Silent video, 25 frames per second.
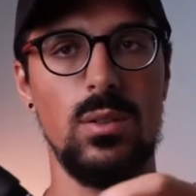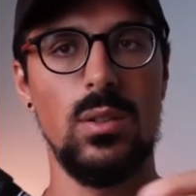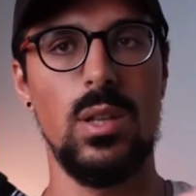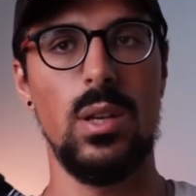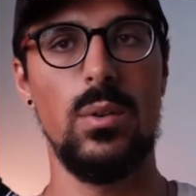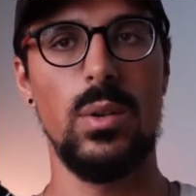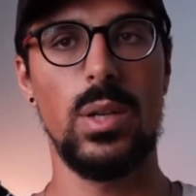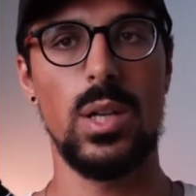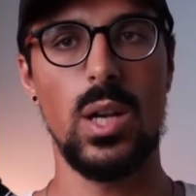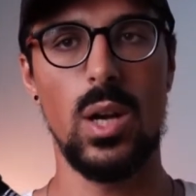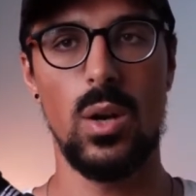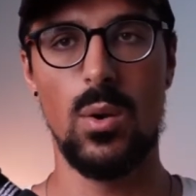
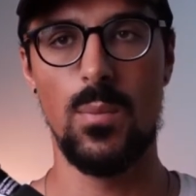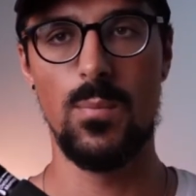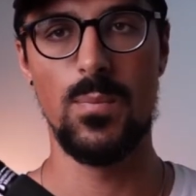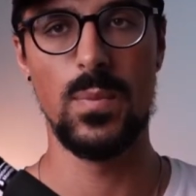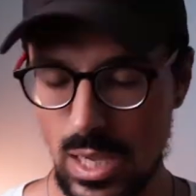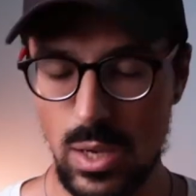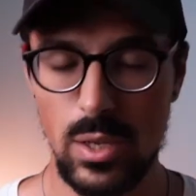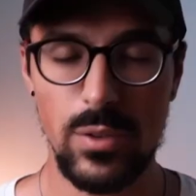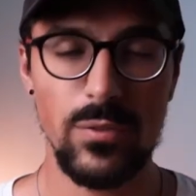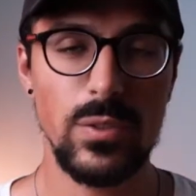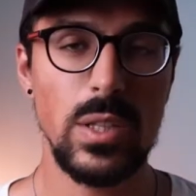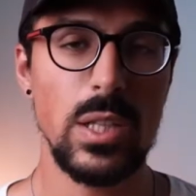there you go.
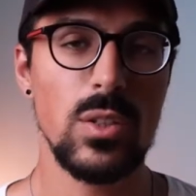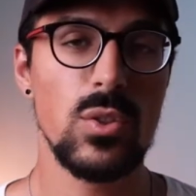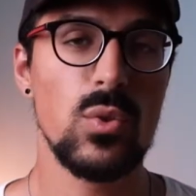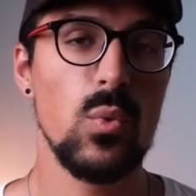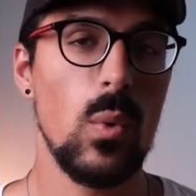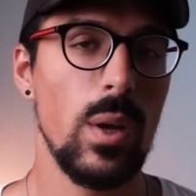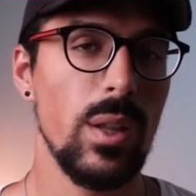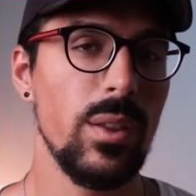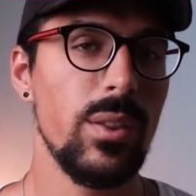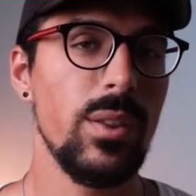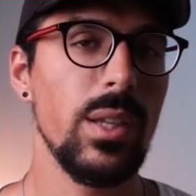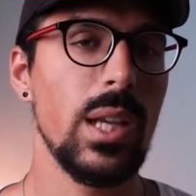Now if there's
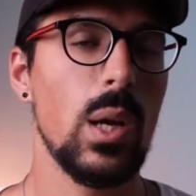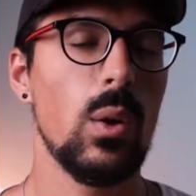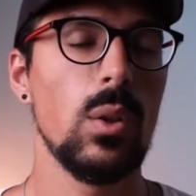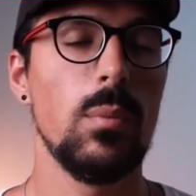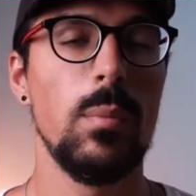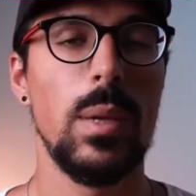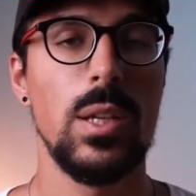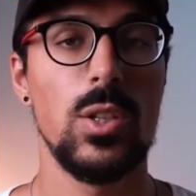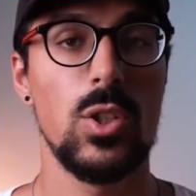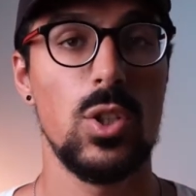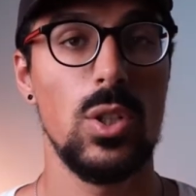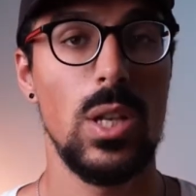one thing I would
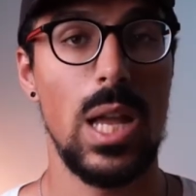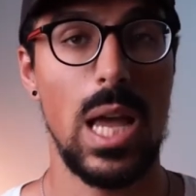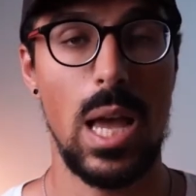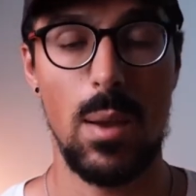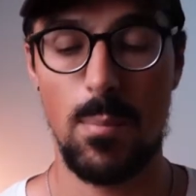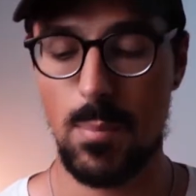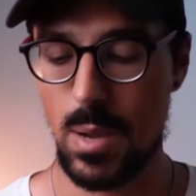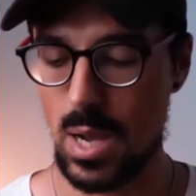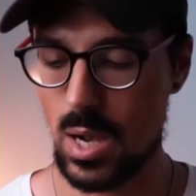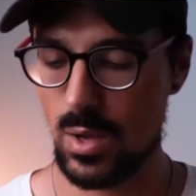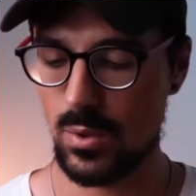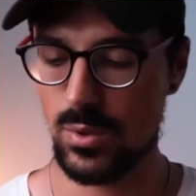mention
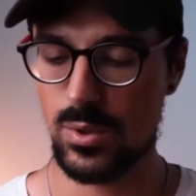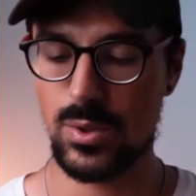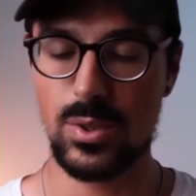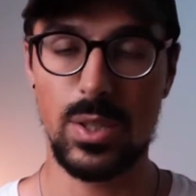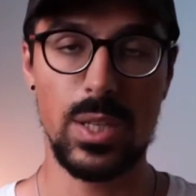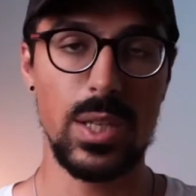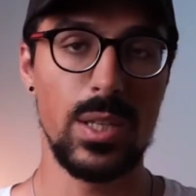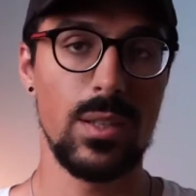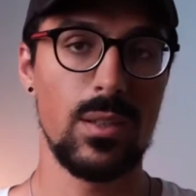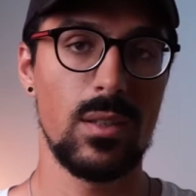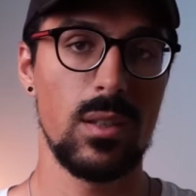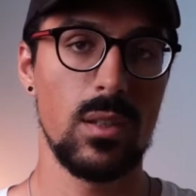about
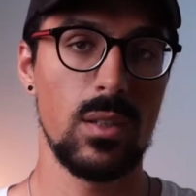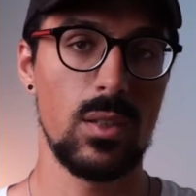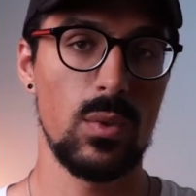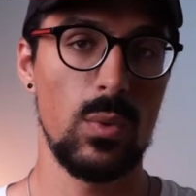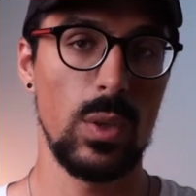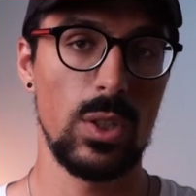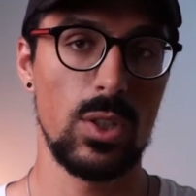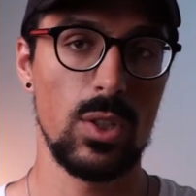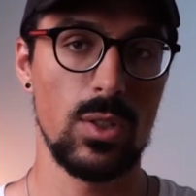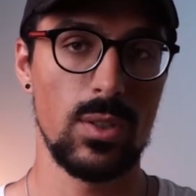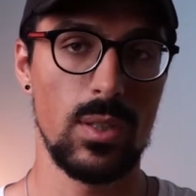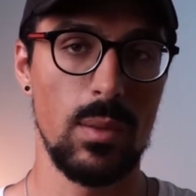these
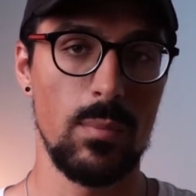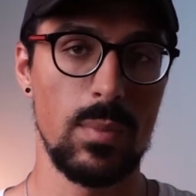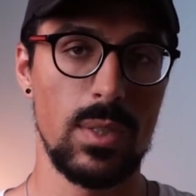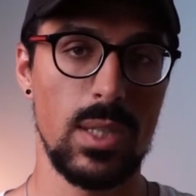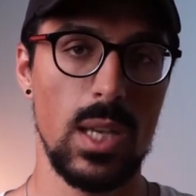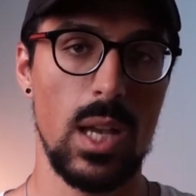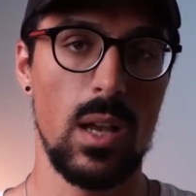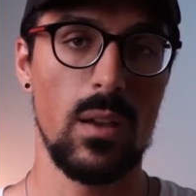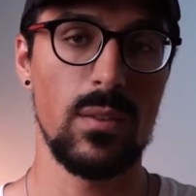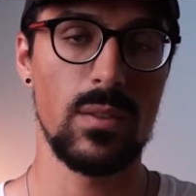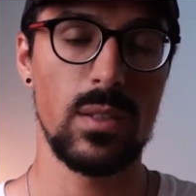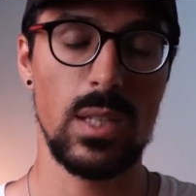switches
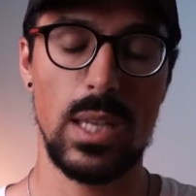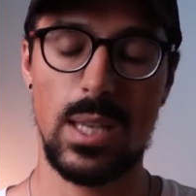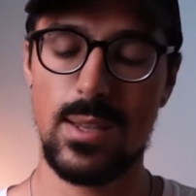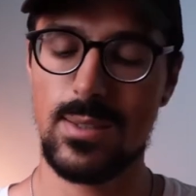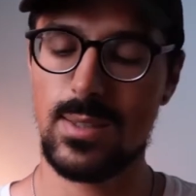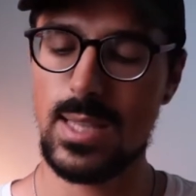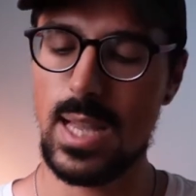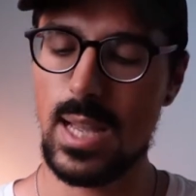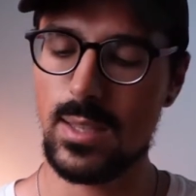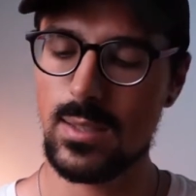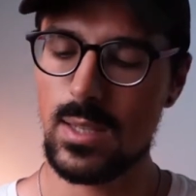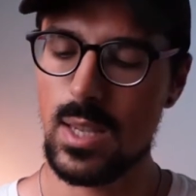themselves
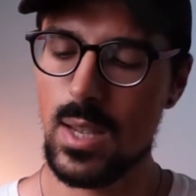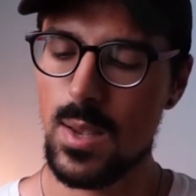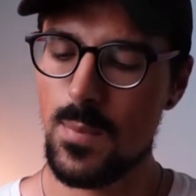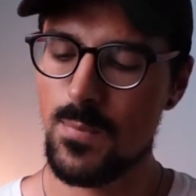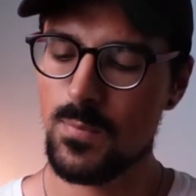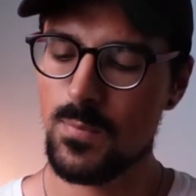is that